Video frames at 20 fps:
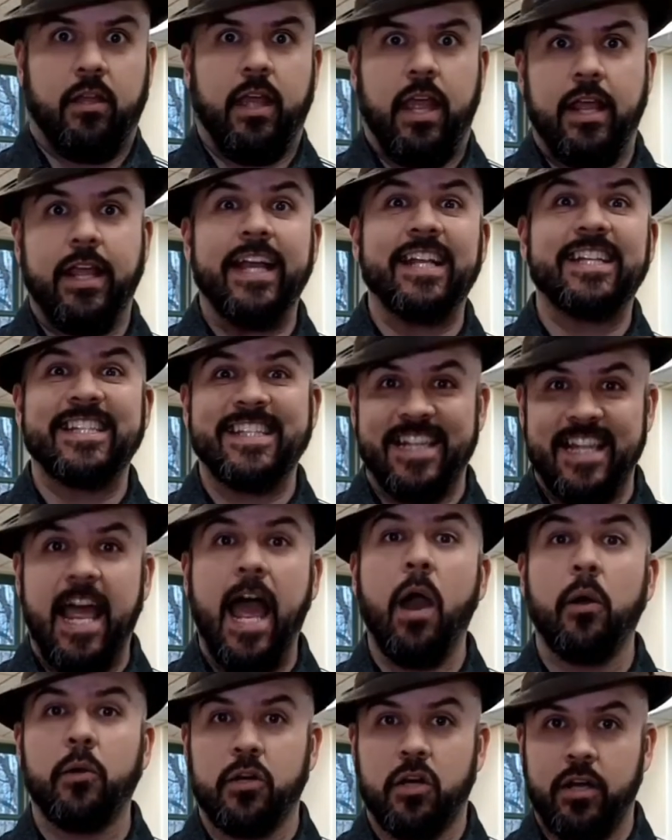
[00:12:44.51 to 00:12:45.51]
gets
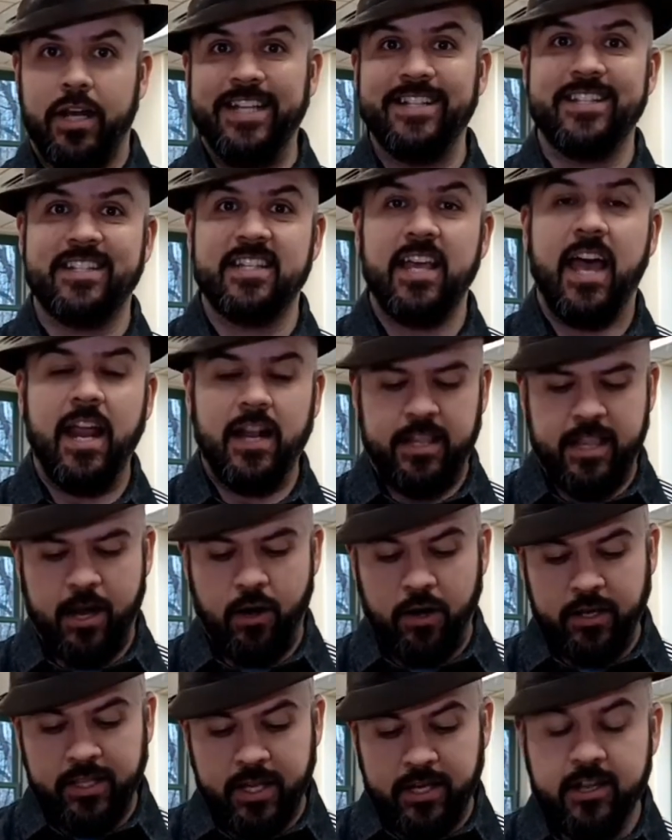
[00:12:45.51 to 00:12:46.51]
louder inside there
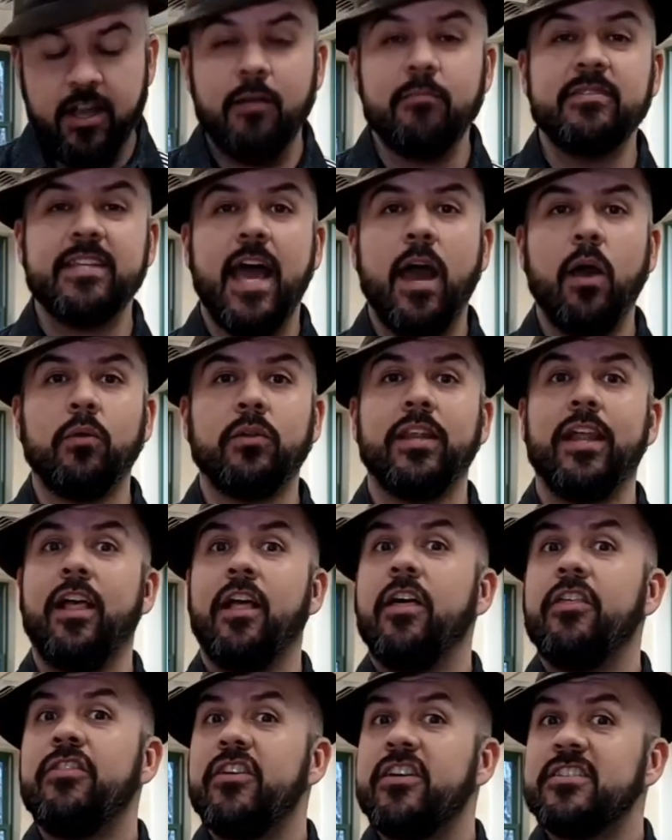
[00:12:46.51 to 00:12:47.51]
and then comes out
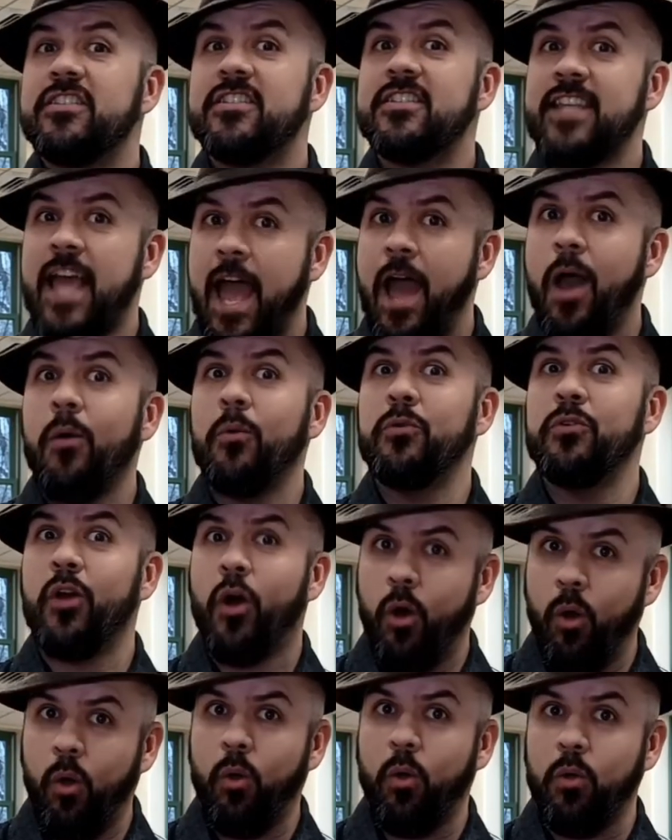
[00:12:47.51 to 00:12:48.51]
the sound
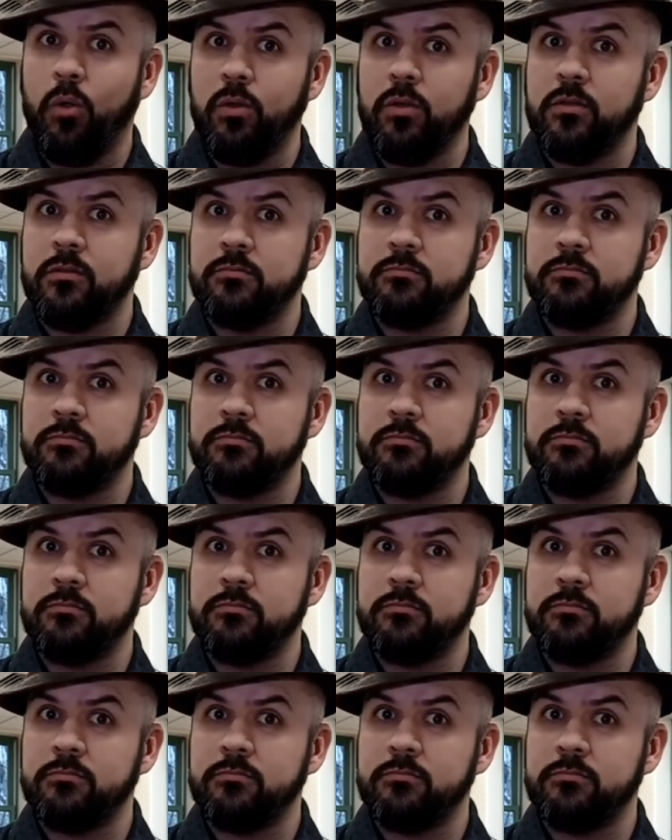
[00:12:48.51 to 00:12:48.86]
hole.